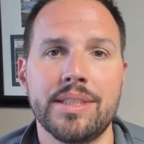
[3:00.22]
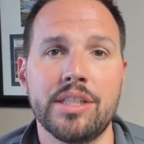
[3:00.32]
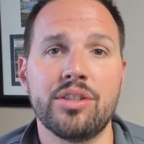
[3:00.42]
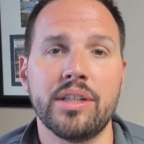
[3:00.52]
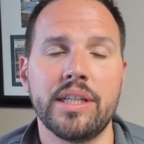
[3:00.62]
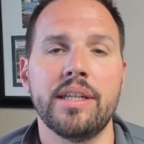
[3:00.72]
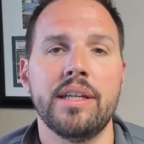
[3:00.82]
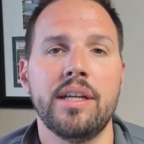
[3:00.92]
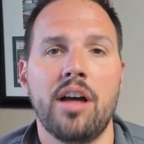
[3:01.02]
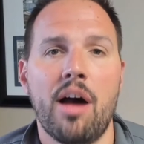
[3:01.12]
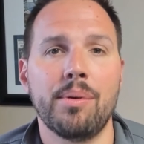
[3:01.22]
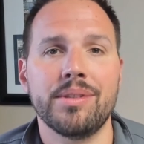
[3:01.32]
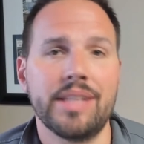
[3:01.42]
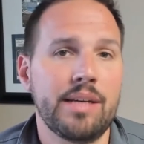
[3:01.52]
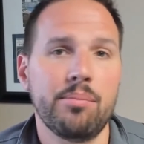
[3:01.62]
Essentially,
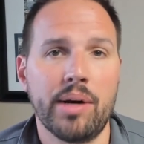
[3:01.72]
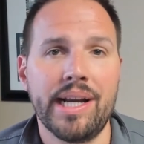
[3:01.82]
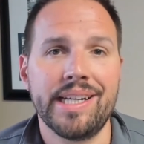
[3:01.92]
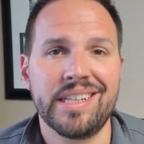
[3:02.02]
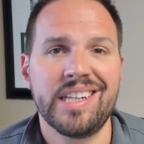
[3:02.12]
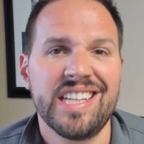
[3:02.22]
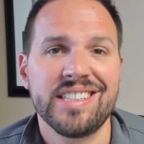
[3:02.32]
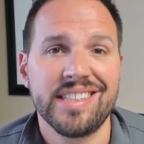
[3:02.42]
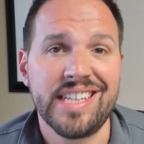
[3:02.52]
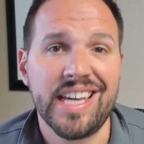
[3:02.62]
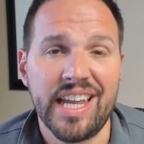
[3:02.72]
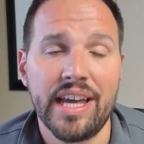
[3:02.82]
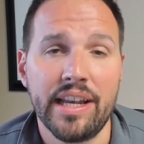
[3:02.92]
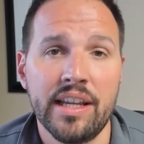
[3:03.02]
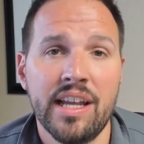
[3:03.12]
almost any brand could easily get
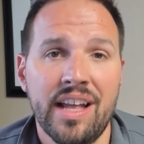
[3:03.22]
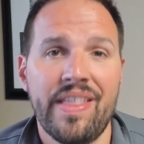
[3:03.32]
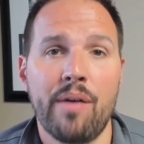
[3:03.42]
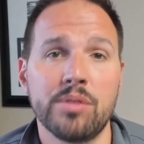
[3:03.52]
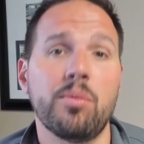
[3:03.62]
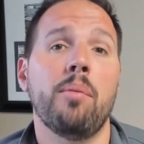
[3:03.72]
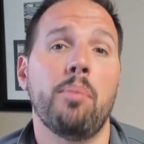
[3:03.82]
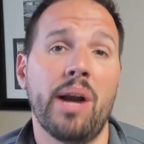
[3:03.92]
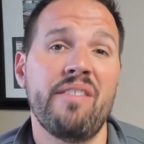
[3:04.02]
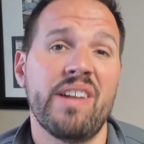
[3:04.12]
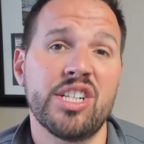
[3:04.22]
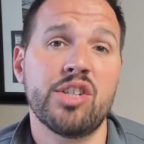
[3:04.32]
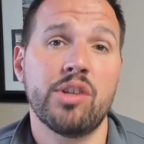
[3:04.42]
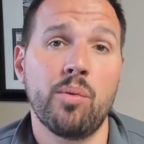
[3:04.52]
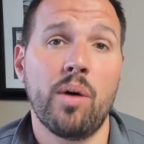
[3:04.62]
in. That was more brand
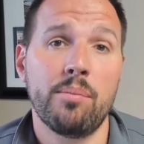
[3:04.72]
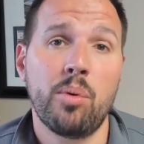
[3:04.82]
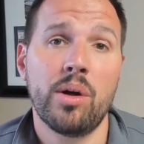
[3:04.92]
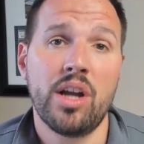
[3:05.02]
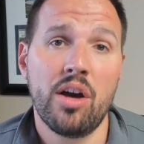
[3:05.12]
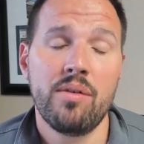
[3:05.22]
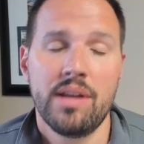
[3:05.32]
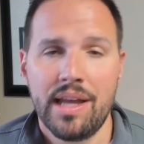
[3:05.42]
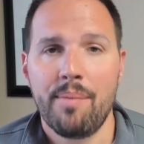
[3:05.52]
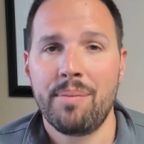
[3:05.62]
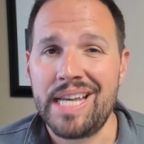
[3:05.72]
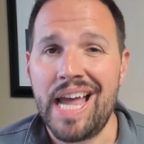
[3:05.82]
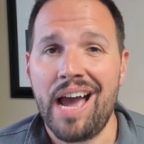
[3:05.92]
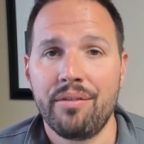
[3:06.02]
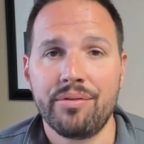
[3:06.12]
registry 1.0, but
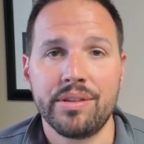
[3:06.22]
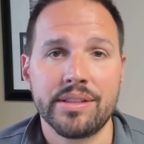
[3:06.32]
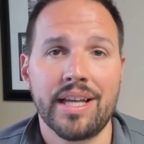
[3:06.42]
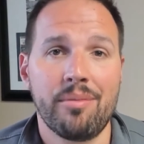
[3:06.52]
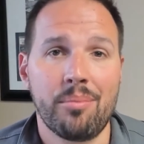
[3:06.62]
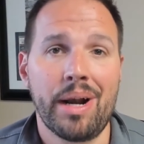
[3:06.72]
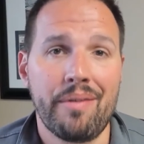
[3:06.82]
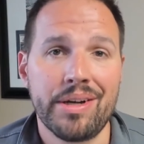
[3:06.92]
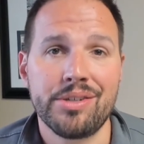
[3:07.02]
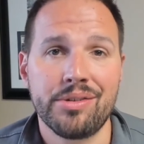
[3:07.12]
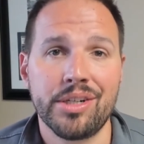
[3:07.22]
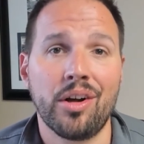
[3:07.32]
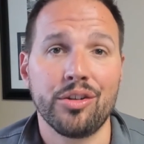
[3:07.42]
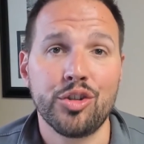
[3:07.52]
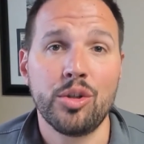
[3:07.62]
now for this kind of brand registry
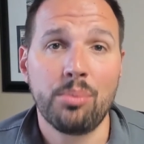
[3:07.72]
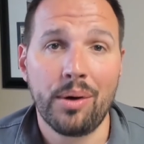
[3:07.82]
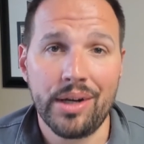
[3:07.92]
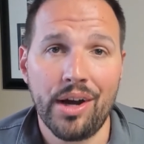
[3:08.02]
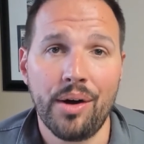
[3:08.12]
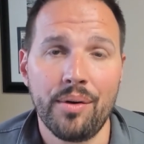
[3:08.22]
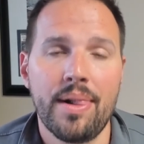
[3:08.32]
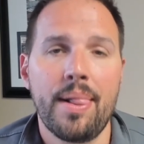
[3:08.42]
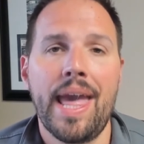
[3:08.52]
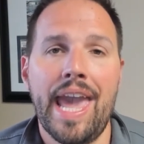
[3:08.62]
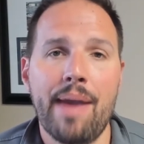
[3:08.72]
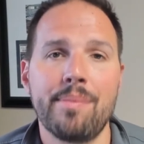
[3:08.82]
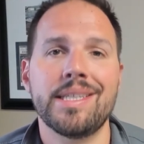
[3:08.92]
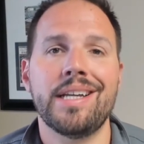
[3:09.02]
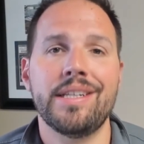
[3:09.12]
called 2.0,
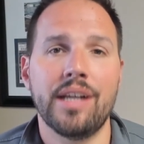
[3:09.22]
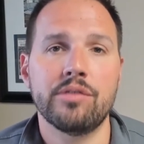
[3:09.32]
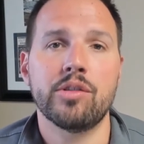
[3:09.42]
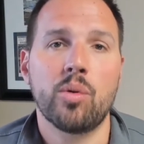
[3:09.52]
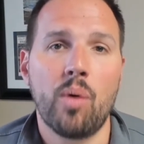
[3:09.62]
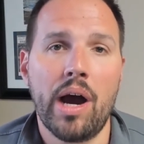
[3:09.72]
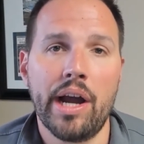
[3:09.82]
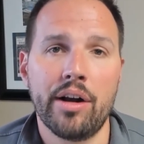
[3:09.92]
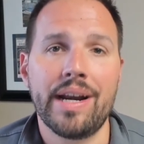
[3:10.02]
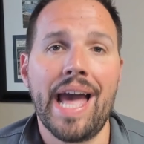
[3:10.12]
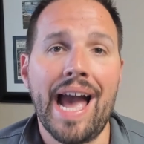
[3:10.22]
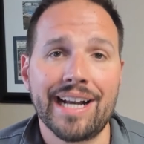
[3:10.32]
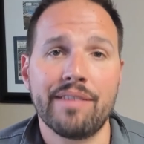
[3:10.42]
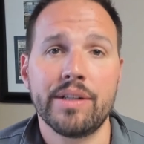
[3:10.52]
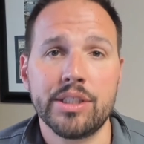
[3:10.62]
Amazon does require an
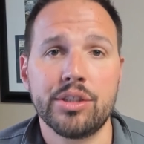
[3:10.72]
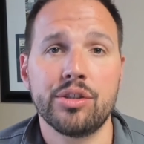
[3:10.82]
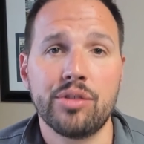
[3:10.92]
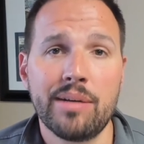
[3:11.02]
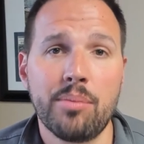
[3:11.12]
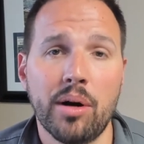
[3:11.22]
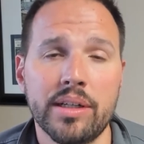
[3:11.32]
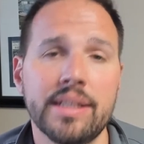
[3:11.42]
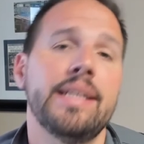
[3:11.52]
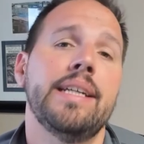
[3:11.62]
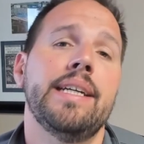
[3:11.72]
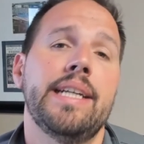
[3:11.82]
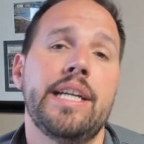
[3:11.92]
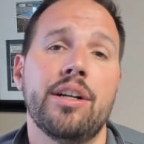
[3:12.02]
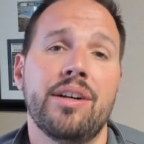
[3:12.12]
active registered trademark
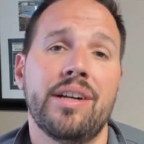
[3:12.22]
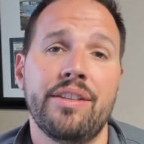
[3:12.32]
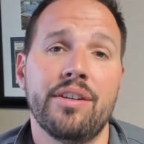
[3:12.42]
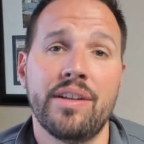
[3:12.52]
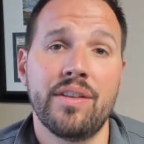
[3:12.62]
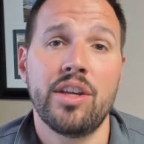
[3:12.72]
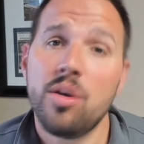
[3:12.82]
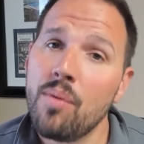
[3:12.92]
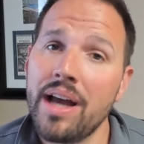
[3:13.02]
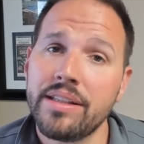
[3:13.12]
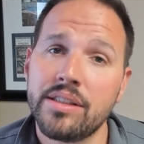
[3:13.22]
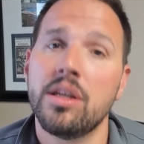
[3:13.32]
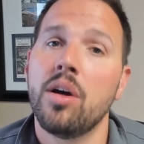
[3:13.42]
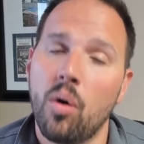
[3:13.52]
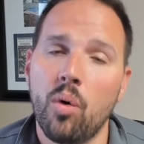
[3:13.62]
here either in the US
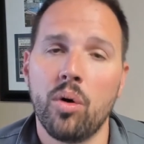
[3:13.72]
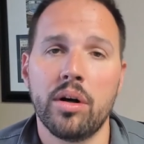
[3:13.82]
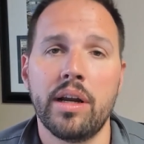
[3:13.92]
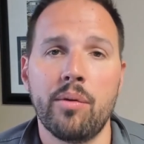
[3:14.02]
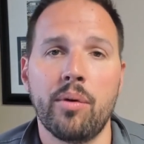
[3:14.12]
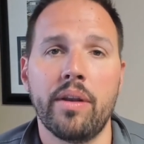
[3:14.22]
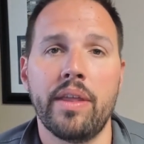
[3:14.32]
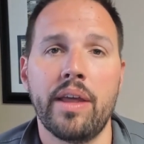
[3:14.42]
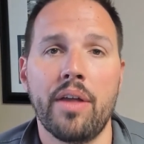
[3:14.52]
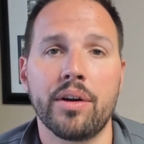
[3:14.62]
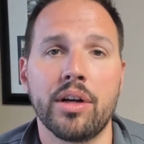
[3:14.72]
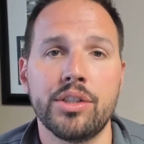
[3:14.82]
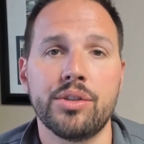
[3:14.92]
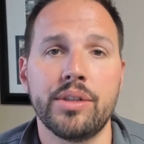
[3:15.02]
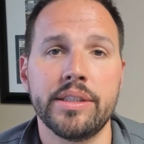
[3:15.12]
or in one of the other
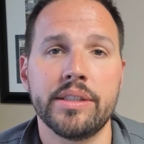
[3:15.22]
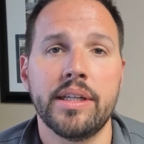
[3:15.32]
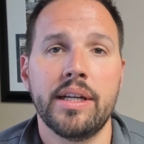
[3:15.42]
countries